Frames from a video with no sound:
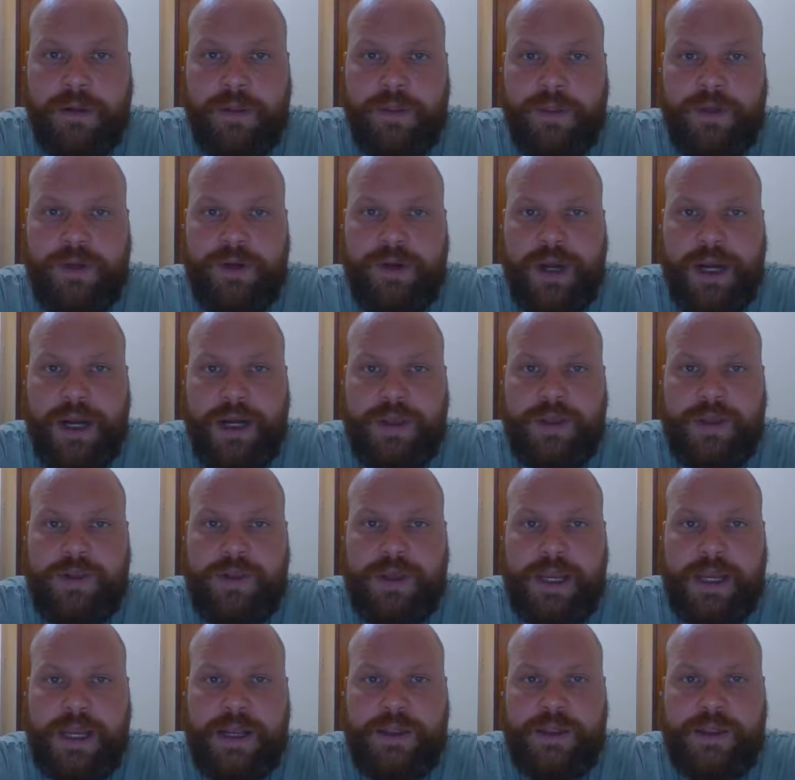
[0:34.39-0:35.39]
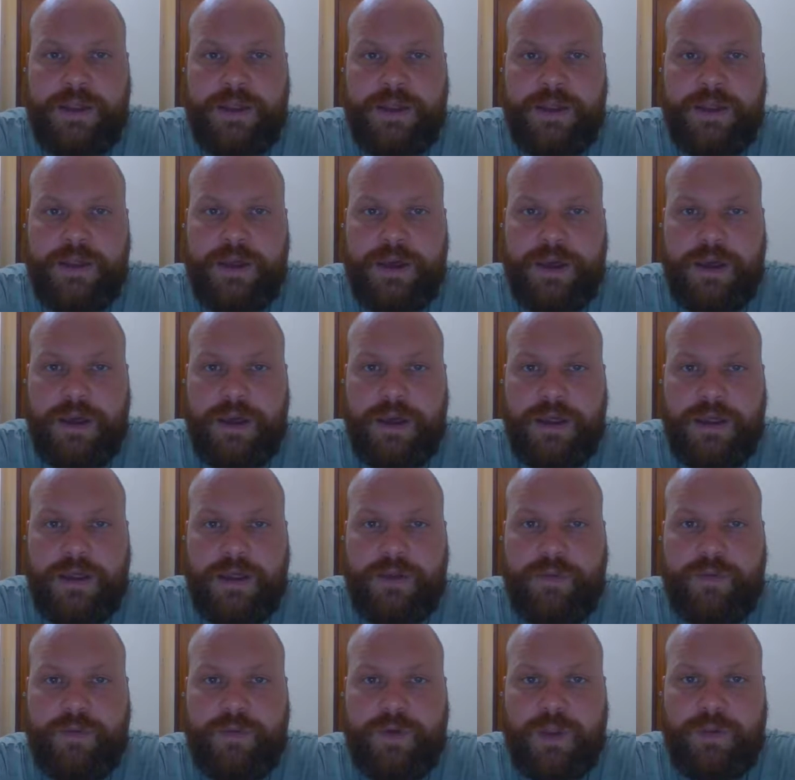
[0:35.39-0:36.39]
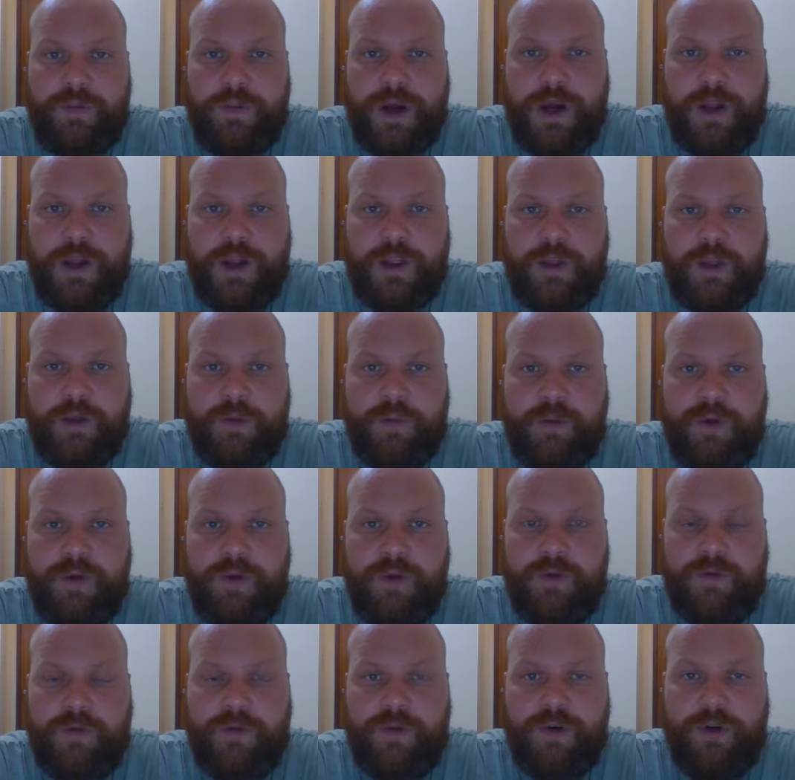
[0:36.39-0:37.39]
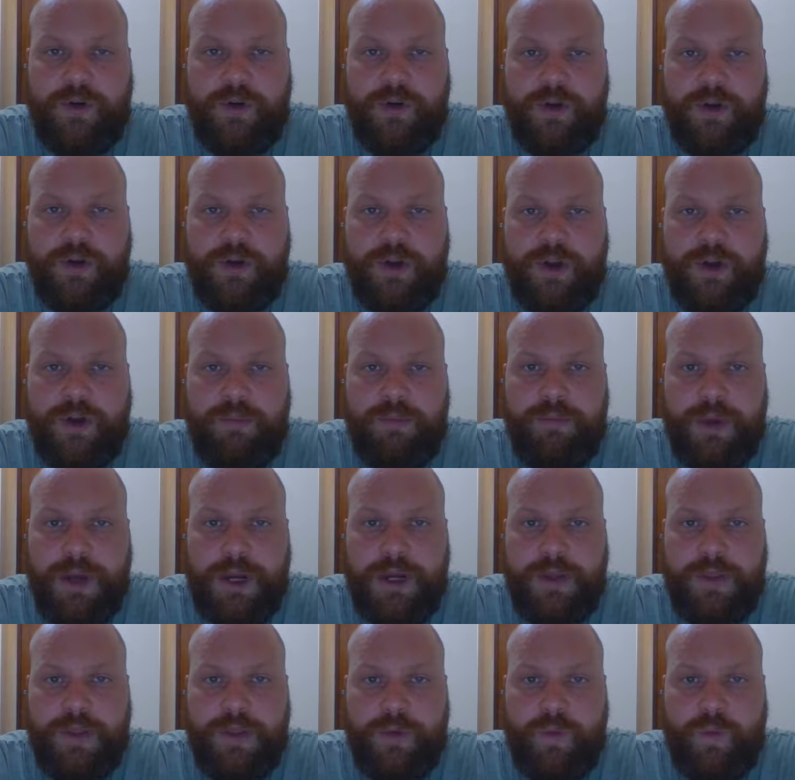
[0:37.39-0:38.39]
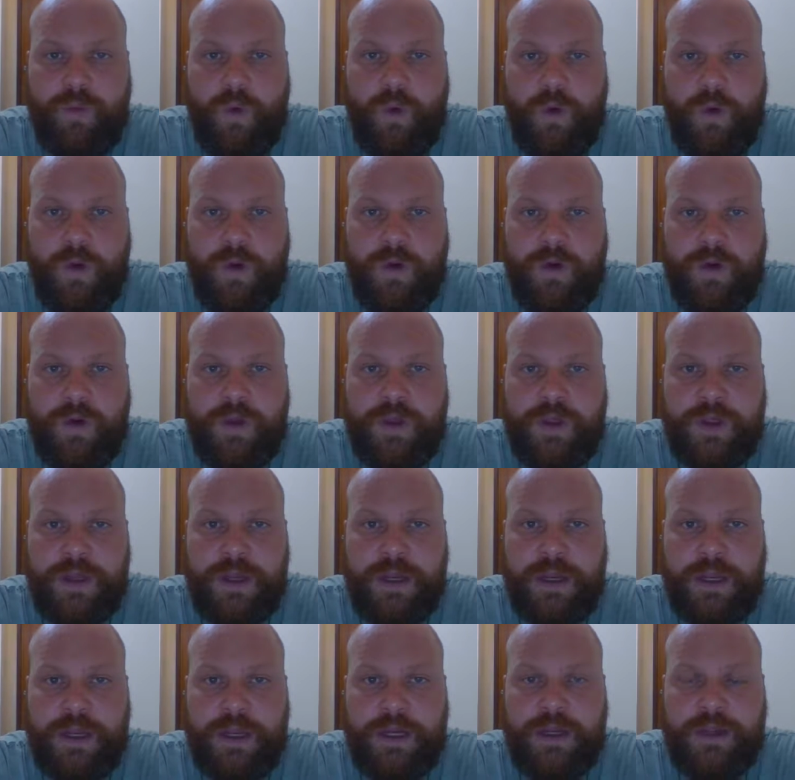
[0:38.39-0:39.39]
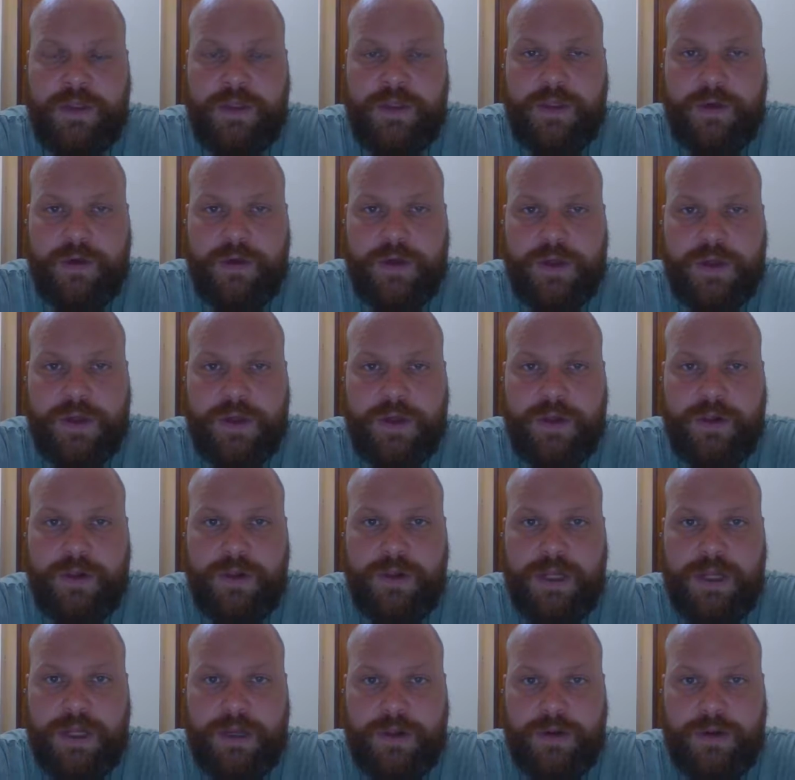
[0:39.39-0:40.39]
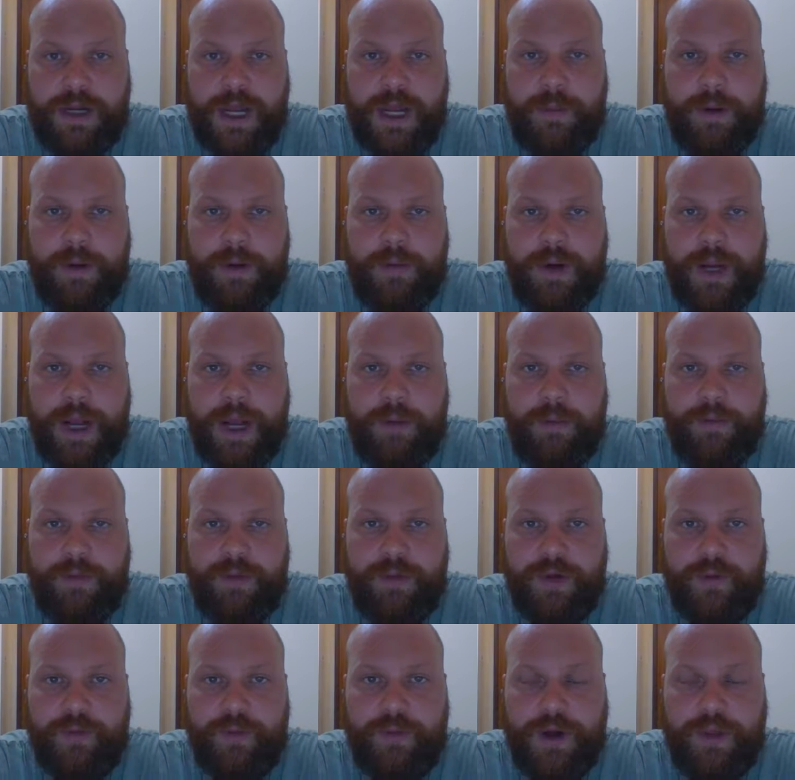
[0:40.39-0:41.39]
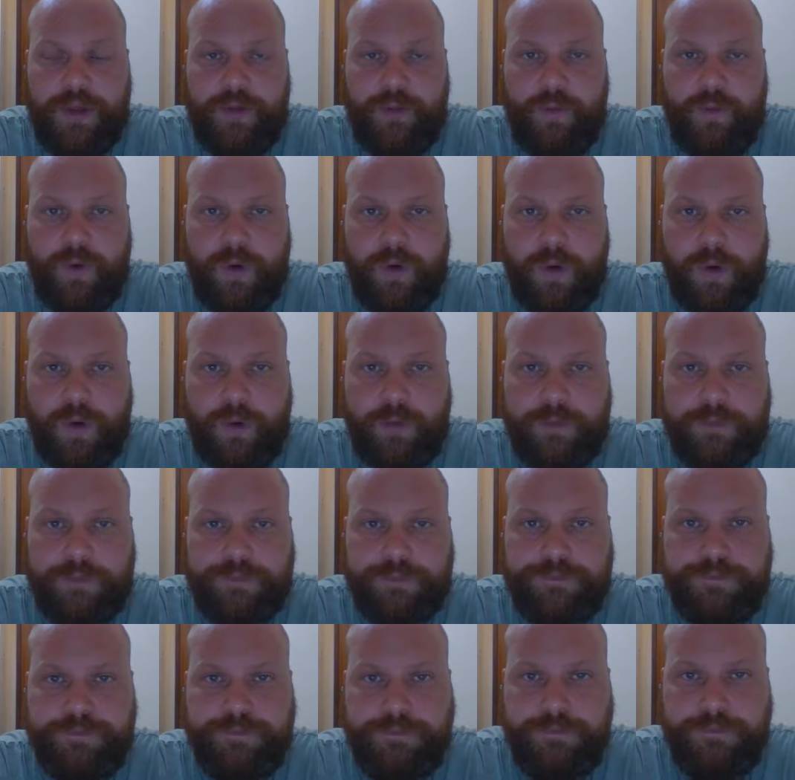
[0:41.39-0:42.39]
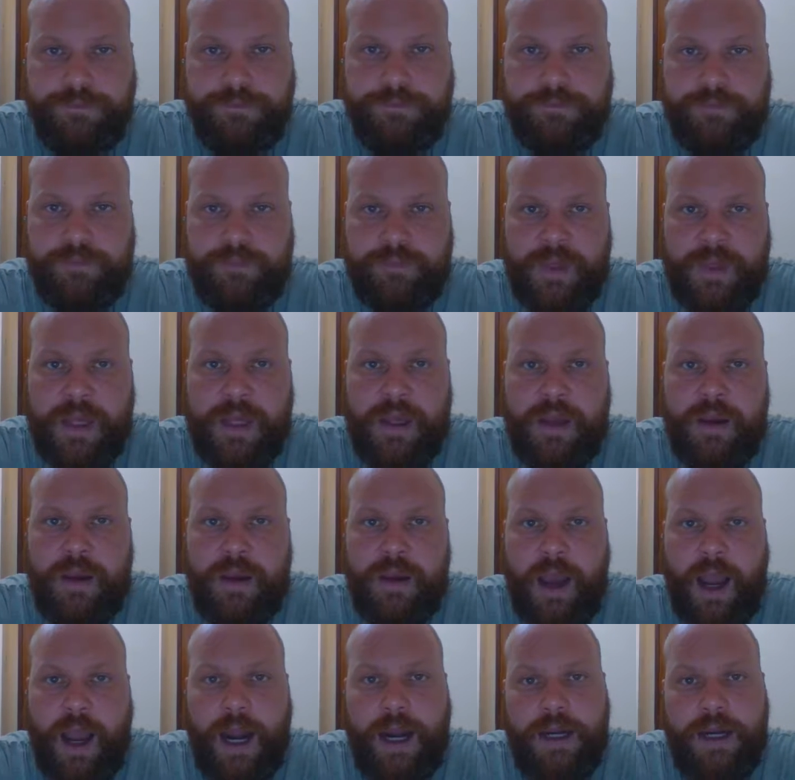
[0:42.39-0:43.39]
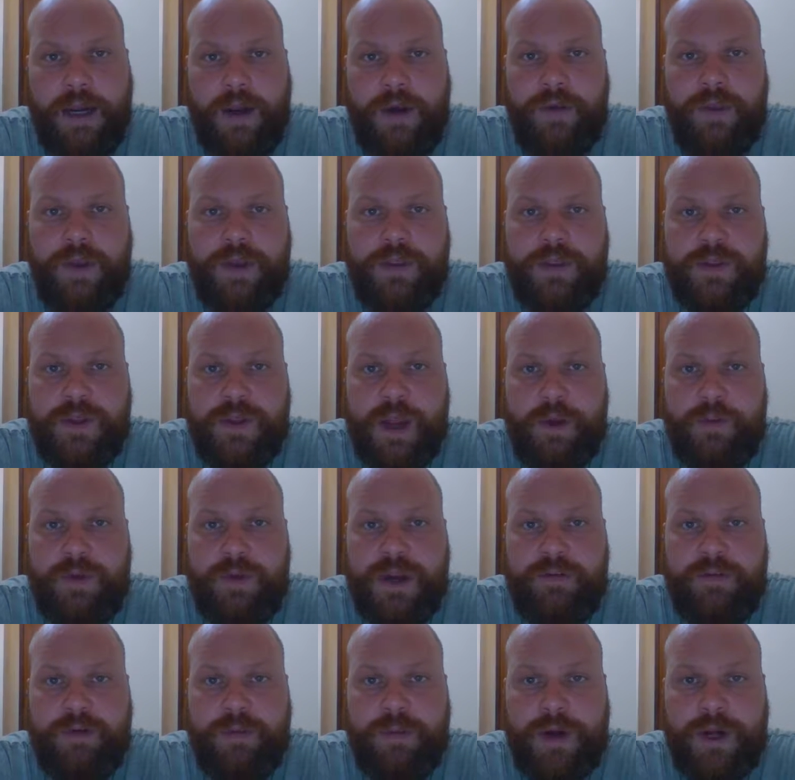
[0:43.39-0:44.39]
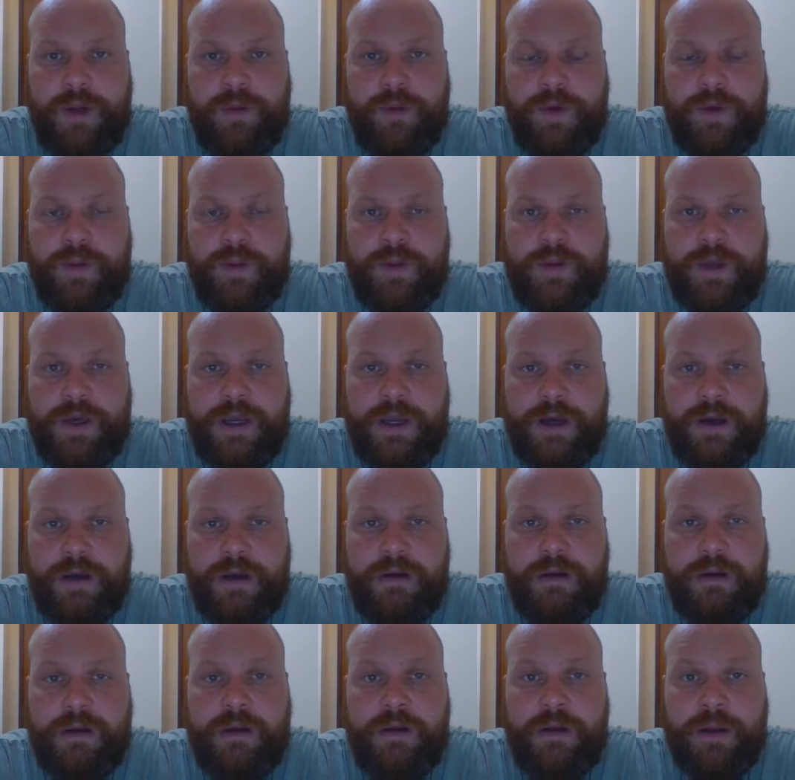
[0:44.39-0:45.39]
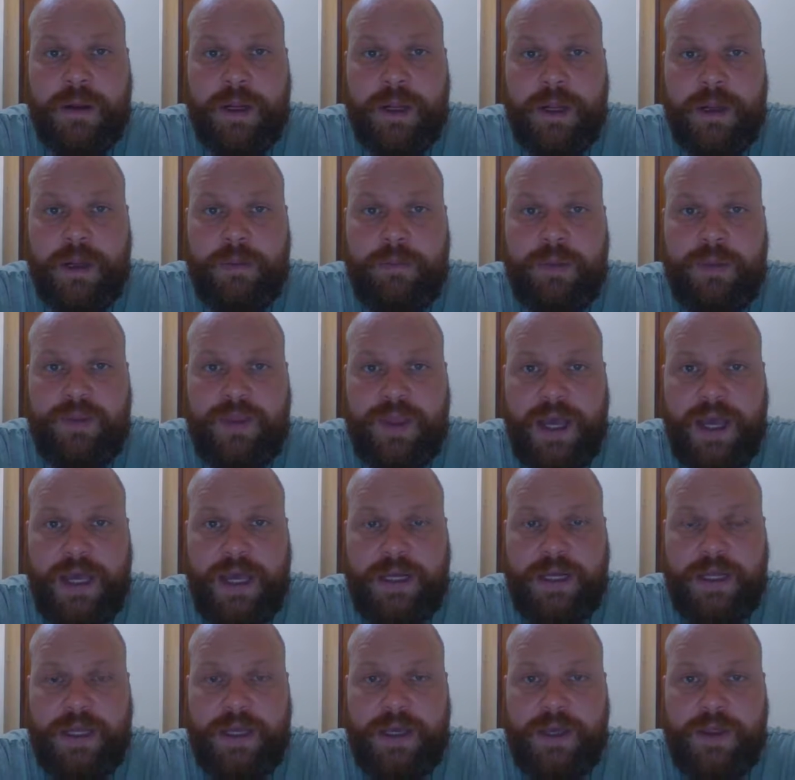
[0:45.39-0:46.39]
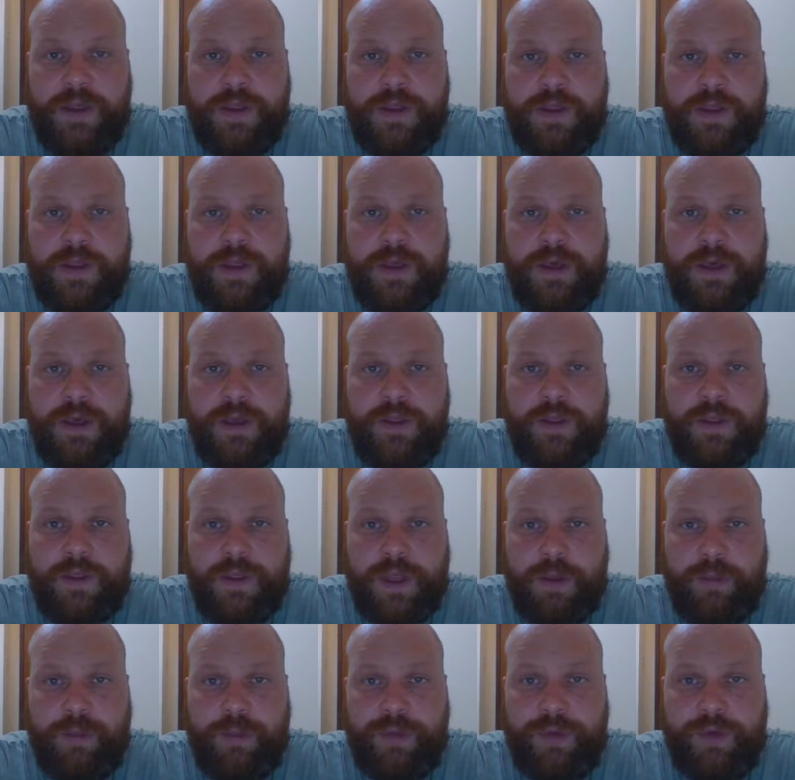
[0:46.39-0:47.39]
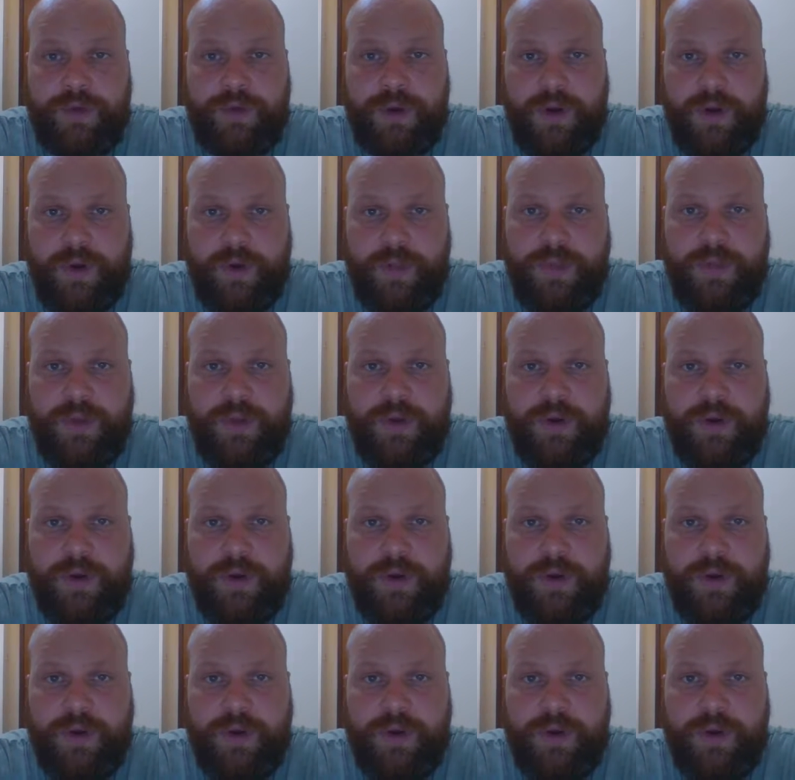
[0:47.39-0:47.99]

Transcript: The United States is responsible for many of the wars and social economic problems around the world. I know that's not what everybody wants to hear, but that is the simple truth.